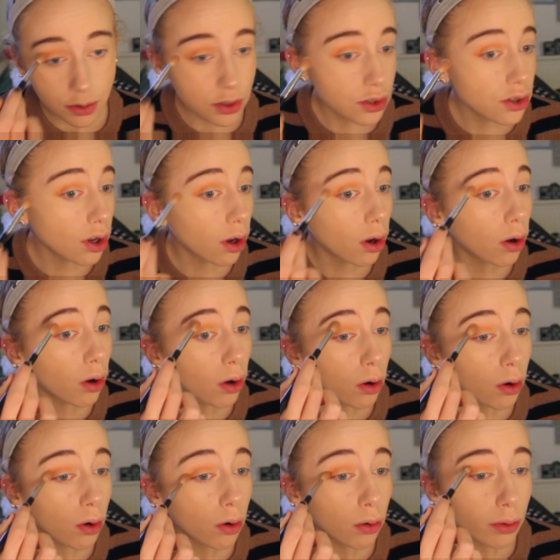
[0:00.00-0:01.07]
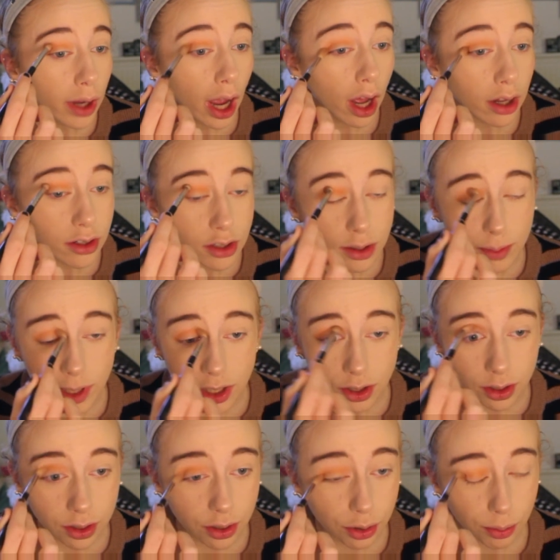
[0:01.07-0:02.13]
So yeah, just make
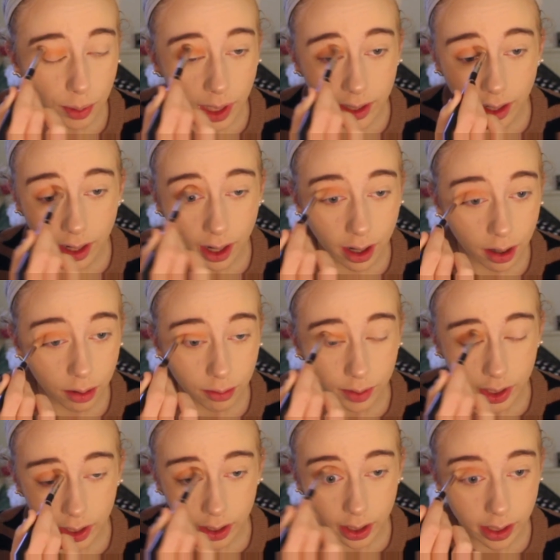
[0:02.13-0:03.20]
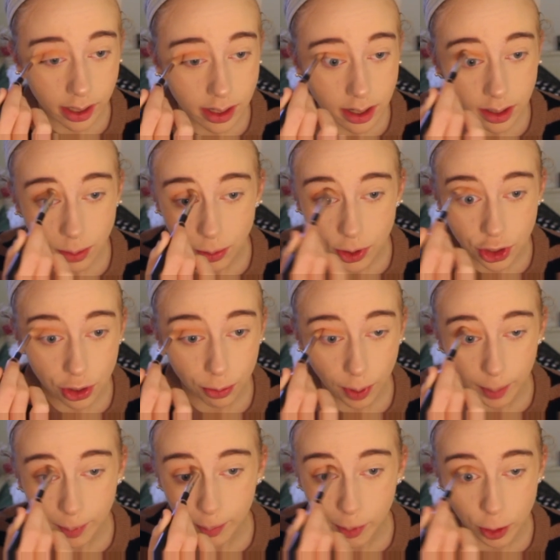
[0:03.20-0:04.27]
sure you blend that out really nice. Windshield
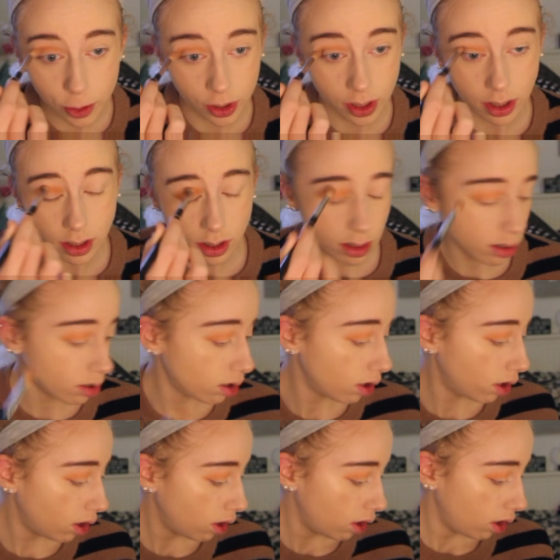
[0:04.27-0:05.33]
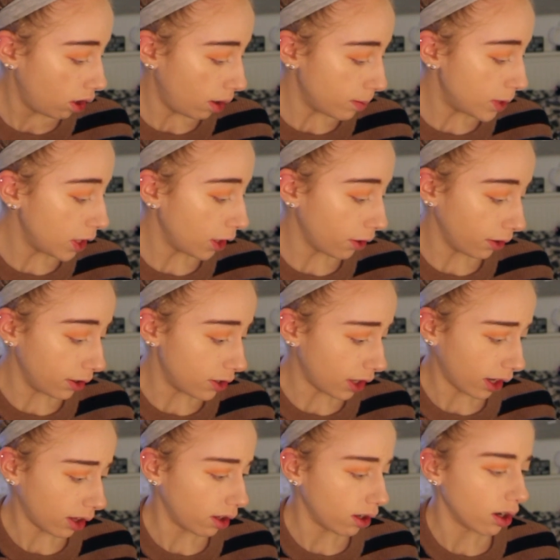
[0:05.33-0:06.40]
wiper motions. I'm secretly
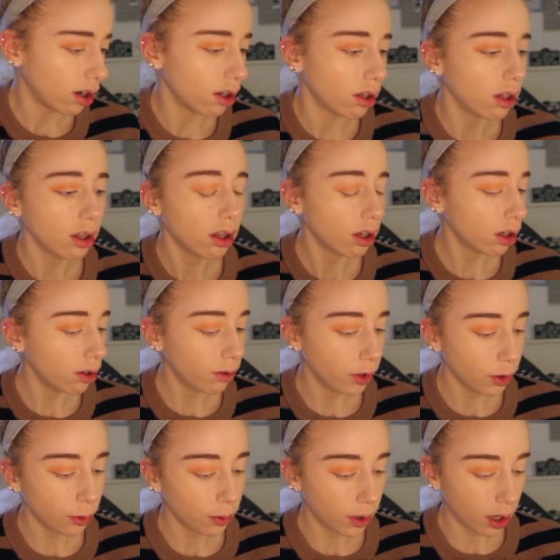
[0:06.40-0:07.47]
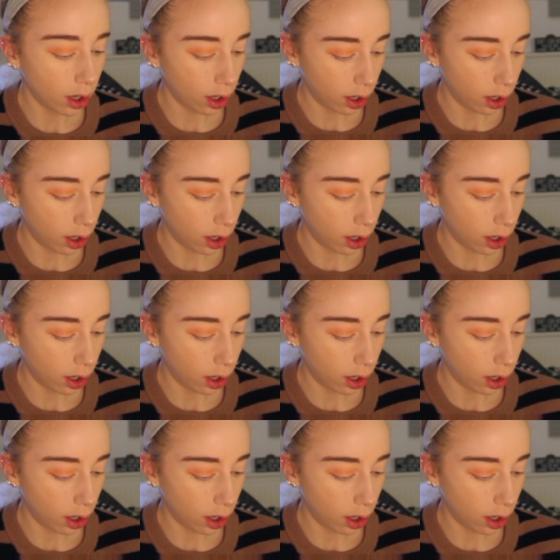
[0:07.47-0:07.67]
Jekyll and Hyde, I thought you knew.